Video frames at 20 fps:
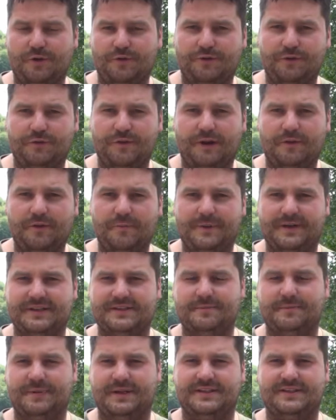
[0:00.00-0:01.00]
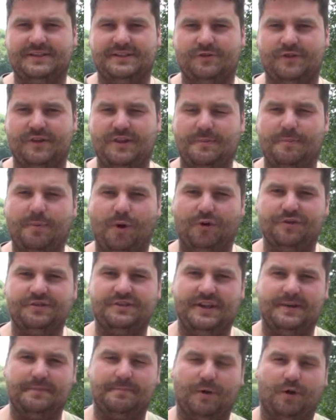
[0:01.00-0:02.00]
through now the bits and pieces that are in the
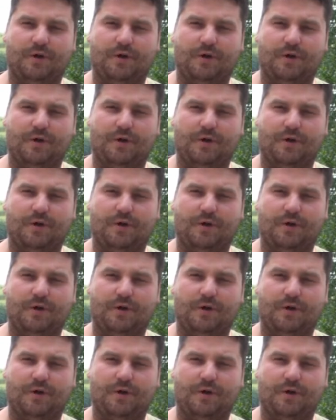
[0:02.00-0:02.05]
Pondip